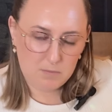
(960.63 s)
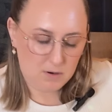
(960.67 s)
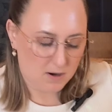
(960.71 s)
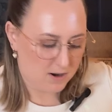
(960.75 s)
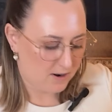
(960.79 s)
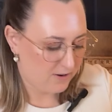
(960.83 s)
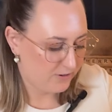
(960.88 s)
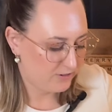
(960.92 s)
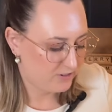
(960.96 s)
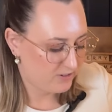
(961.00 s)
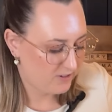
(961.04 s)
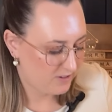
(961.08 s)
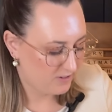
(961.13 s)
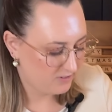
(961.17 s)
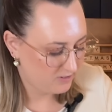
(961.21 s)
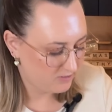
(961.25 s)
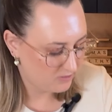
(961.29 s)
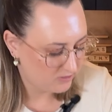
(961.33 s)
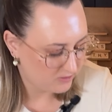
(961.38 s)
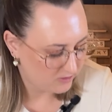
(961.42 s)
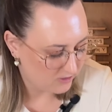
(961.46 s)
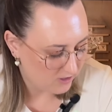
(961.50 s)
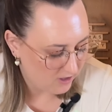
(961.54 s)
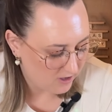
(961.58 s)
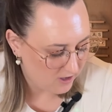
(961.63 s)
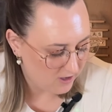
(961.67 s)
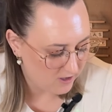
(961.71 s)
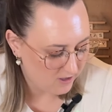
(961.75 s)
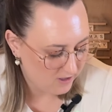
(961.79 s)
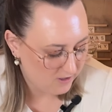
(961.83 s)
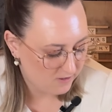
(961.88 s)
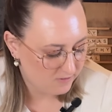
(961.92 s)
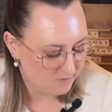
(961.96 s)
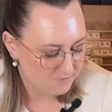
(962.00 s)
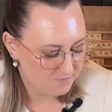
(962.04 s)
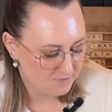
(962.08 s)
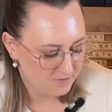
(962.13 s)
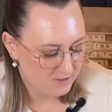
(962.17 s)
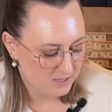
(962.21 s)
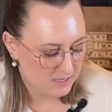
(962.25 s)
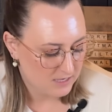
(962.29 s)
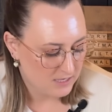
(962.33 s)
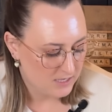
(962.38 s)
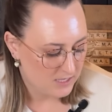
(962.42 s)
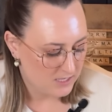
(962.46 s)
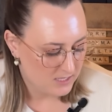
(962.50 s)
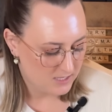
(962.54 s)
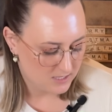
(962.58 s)
process of
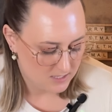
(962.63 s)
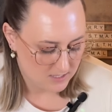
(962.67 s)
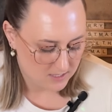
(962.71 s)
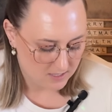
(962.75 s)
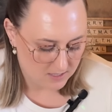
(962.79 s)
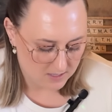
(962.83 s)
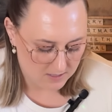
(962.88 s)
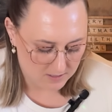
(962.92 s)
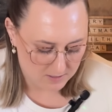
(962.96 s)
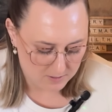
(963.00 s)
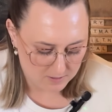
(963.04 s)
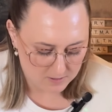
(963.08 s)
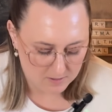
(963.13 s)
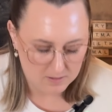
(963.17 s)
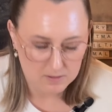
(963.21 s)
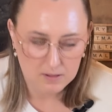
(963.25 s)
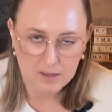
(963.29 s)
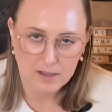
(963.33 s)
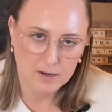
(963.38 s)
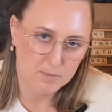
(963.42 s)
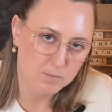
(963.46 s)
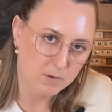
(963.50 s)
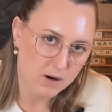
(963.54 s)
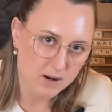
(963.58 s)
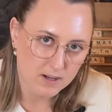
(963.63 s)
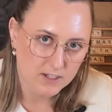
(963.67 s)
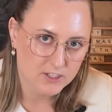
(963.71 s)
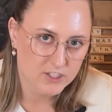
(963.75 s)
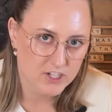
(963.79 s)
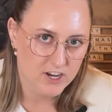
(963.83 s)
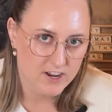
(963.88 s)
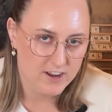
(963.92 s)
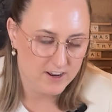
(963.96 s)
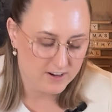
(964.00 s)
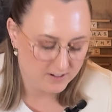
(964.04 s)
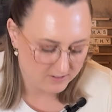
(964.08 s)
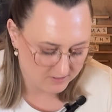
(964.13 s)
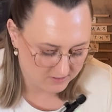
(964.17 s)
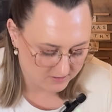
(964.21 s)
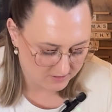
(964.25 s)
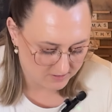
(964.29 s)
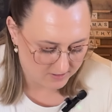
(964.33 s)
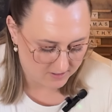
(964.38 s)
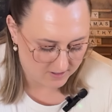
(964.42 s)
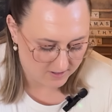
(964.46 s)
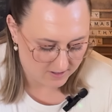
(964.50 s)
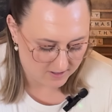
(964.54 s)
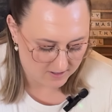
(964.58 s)
like projects,